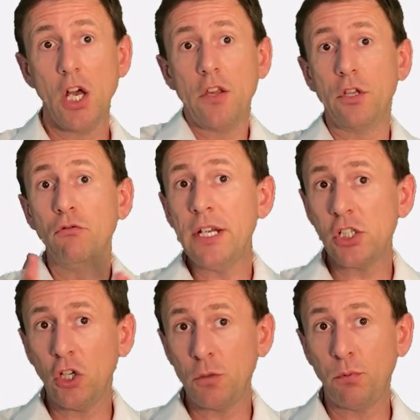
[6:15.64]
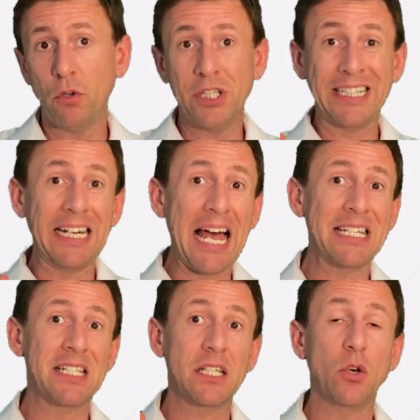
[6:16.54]
The research project
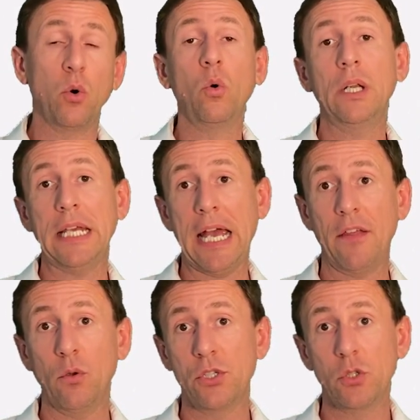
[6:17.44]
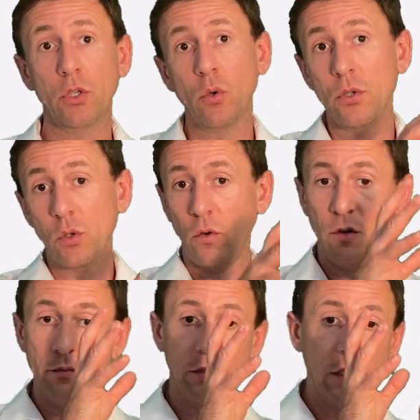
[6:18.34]
lasts the whole year though, so it goes all
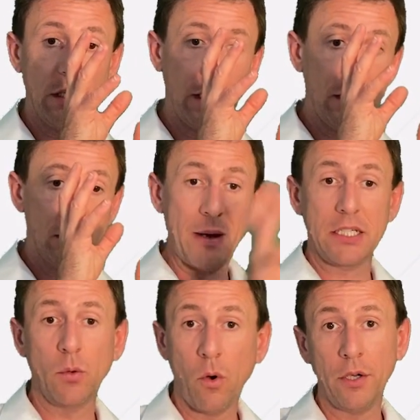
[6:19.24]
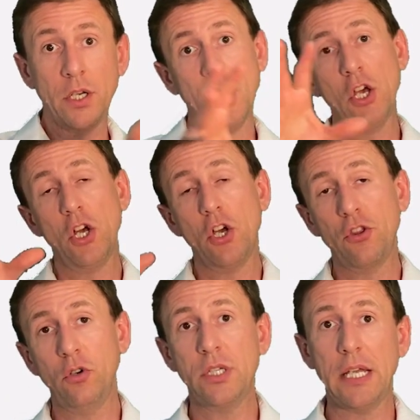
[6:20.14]
from semester 1
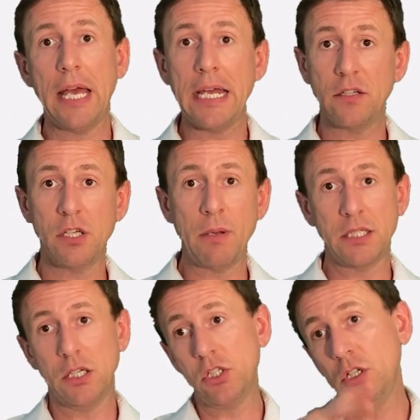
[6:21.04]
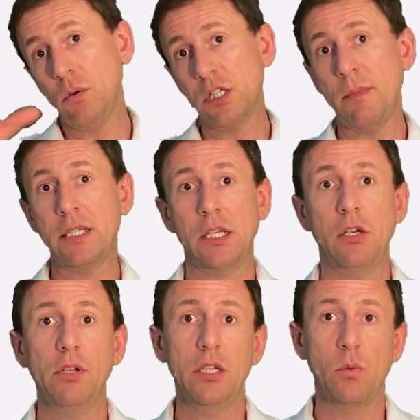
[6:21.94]
through to end of semester 2, semester
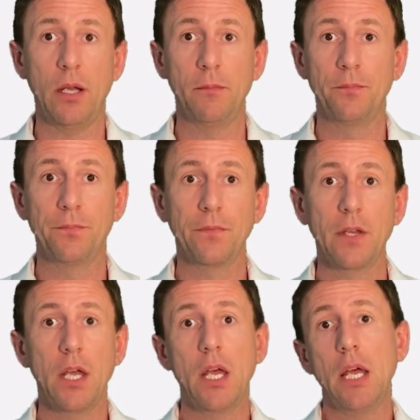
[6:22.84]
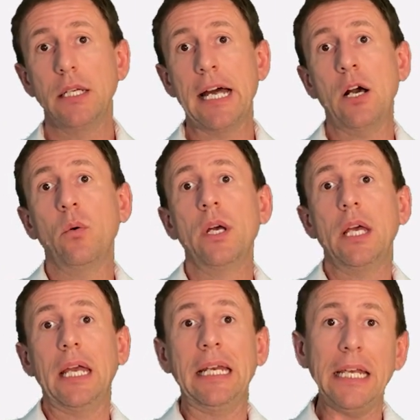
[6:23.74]
3 as well. Now,
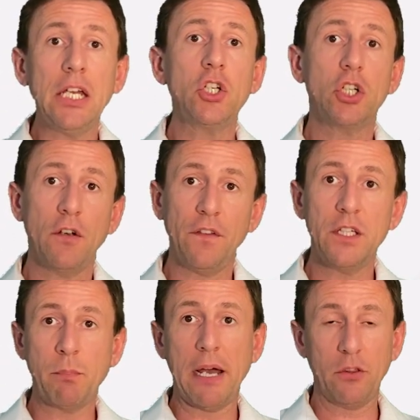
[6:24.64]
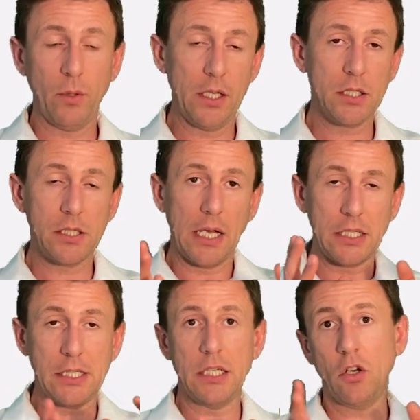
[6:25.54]
in each of these pathways, as I
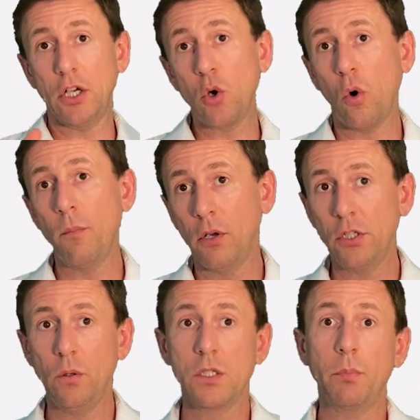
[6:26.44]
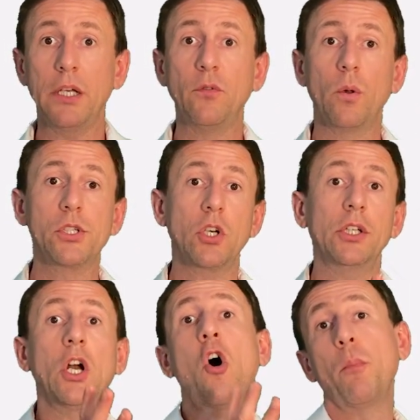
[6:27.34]
said, you've got your core modules, but you've also
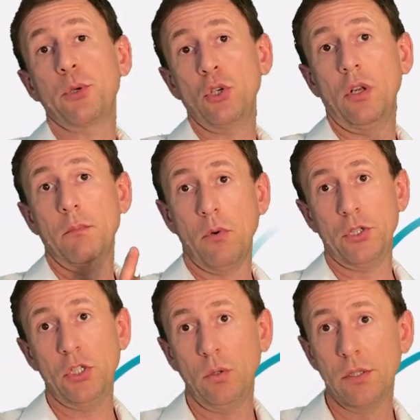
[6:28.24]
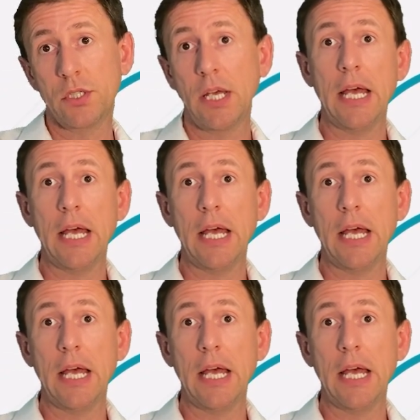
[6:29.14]
got your optional modules,